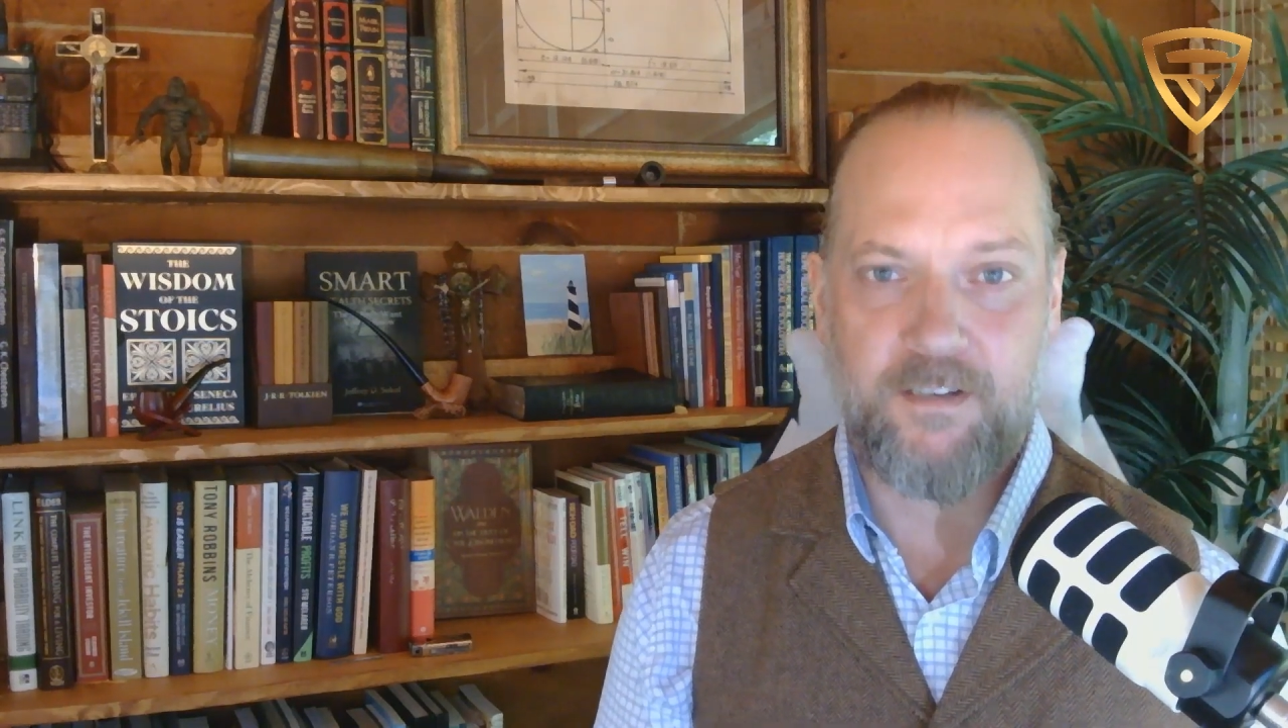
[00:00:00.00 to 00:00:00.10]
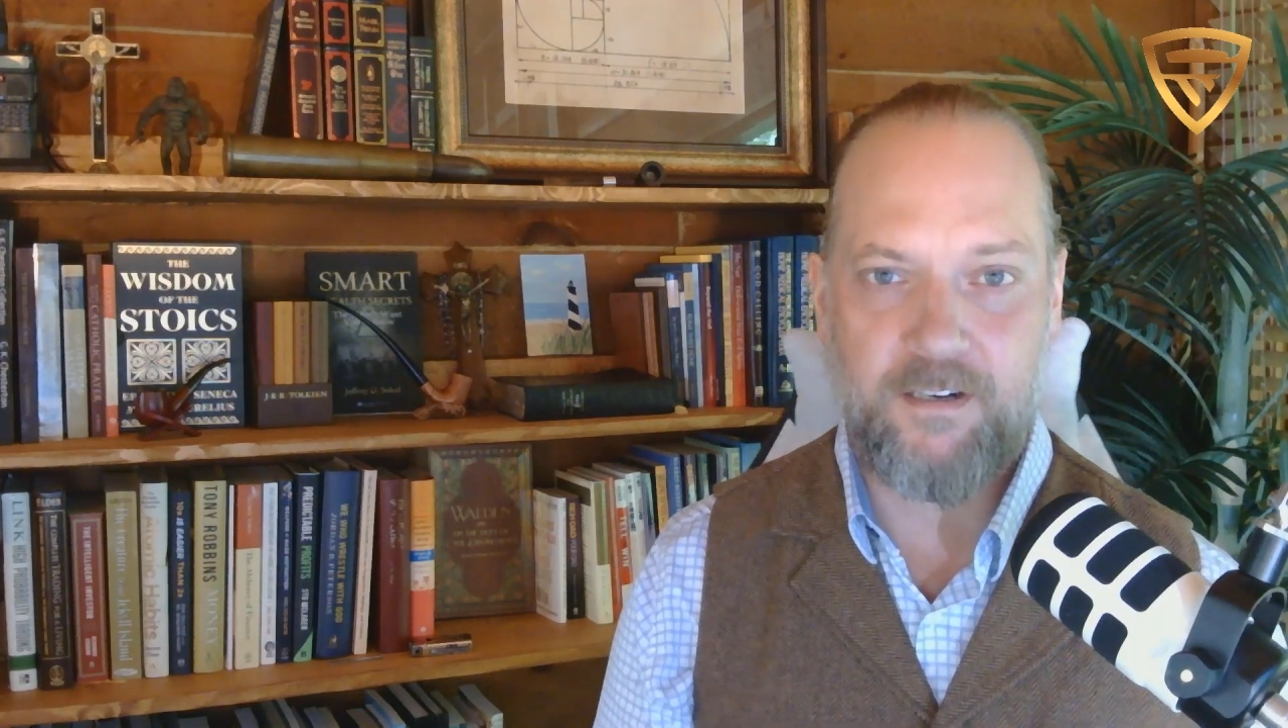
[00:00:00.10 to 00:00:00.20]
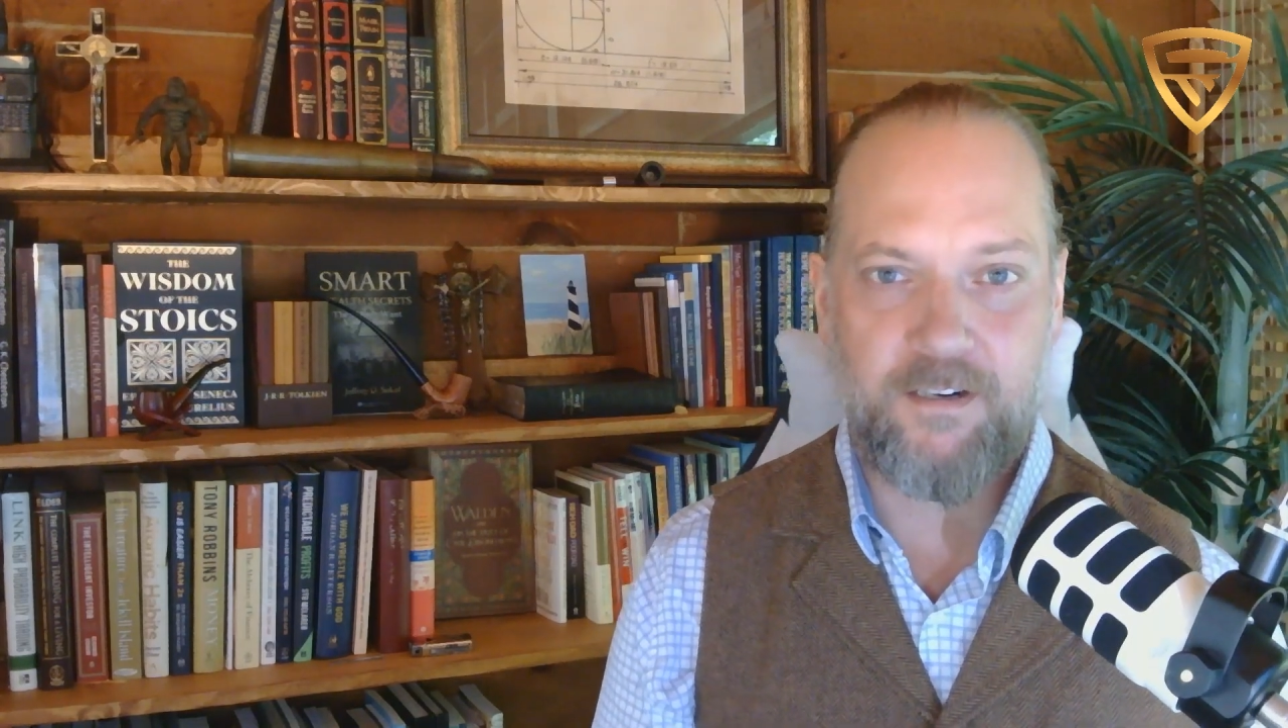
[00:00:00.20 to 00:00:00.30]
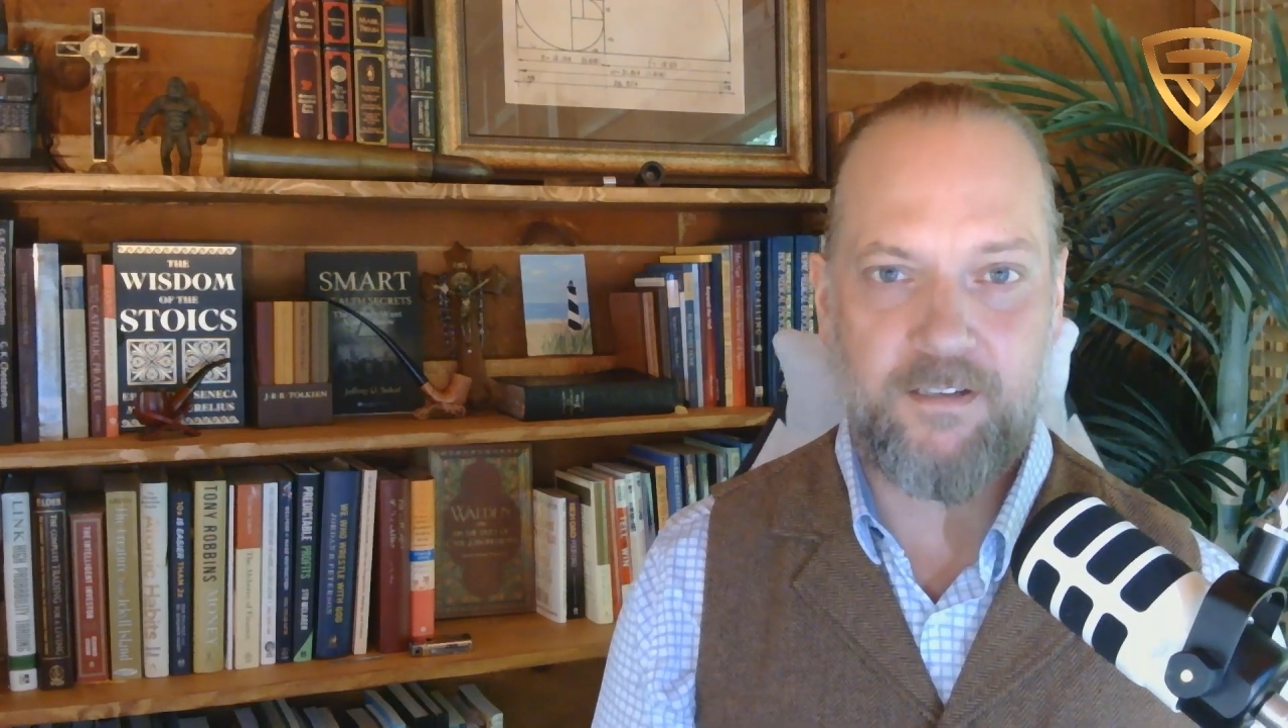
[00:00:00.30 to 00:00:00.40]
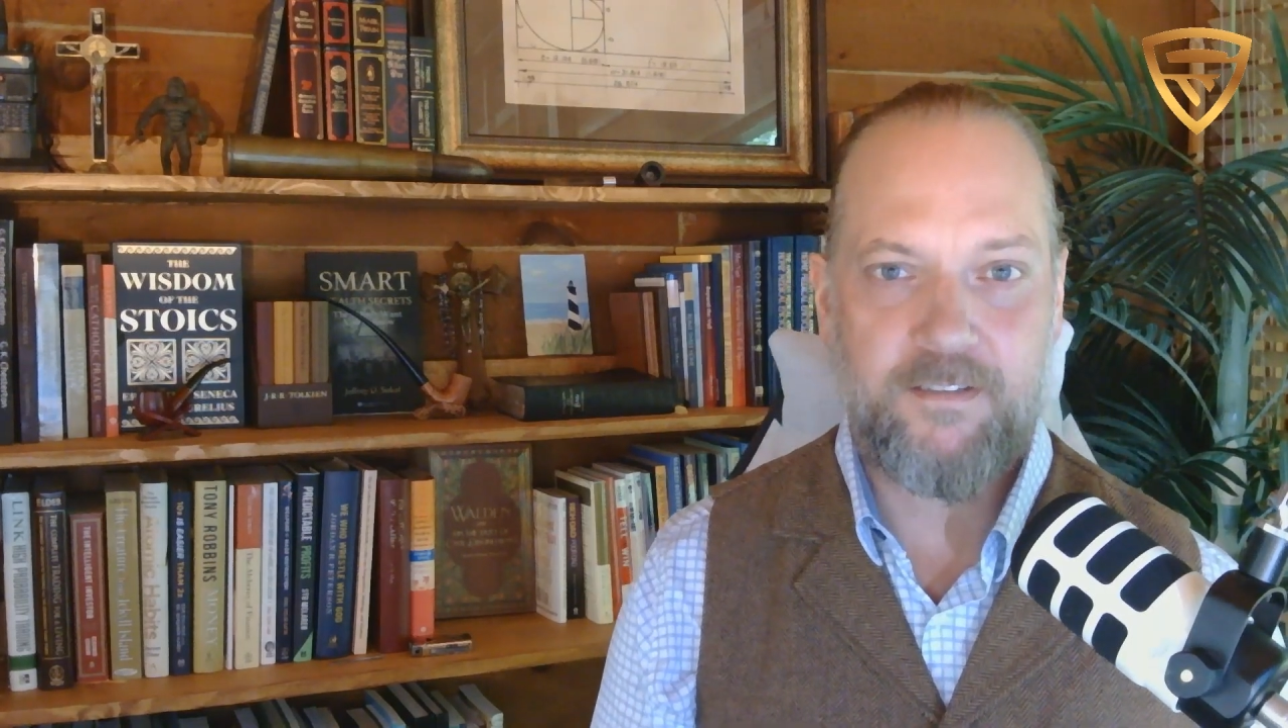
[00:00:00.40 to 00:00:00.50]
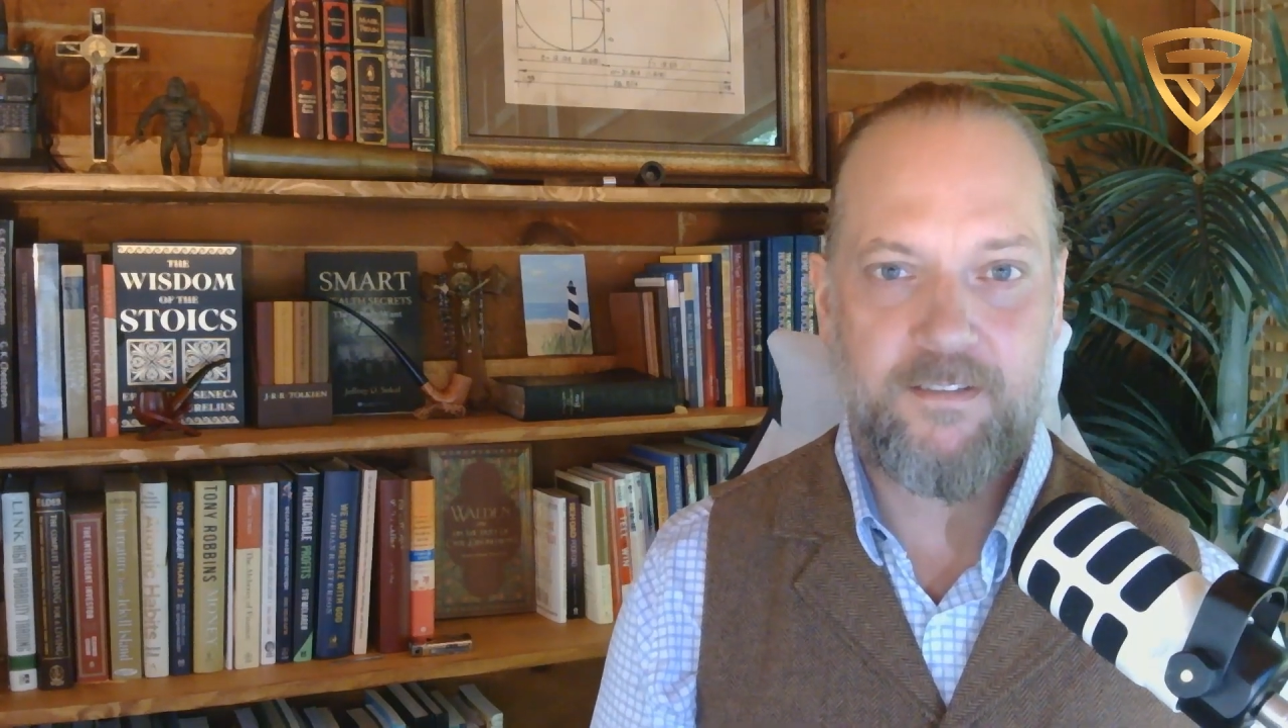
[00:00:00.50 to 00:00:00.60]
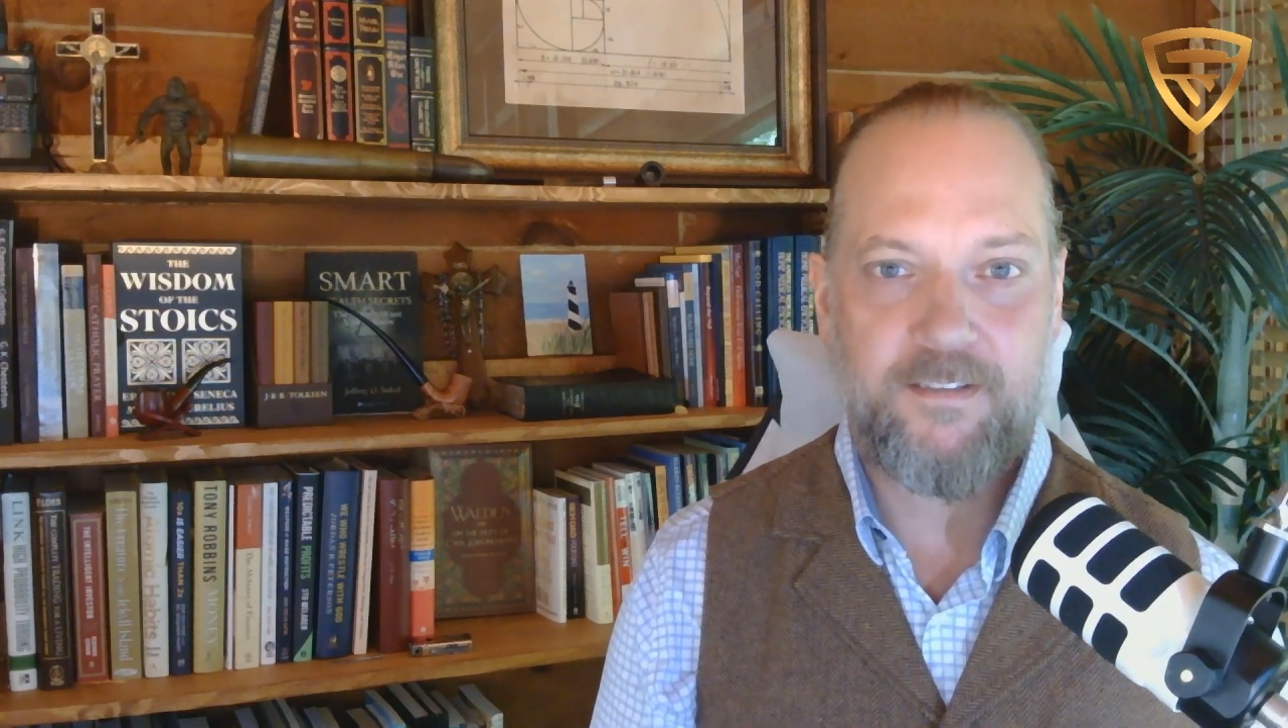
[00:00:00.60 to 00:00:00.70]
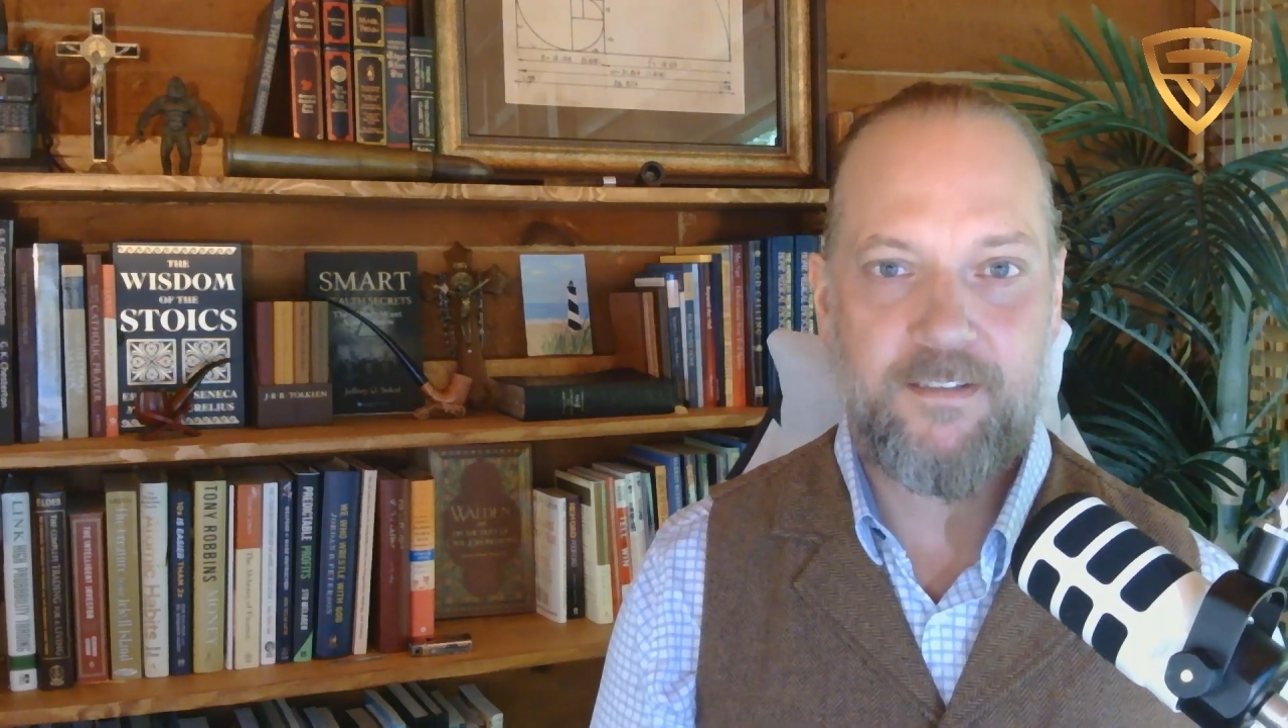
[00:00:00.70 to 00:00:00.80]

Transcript: learn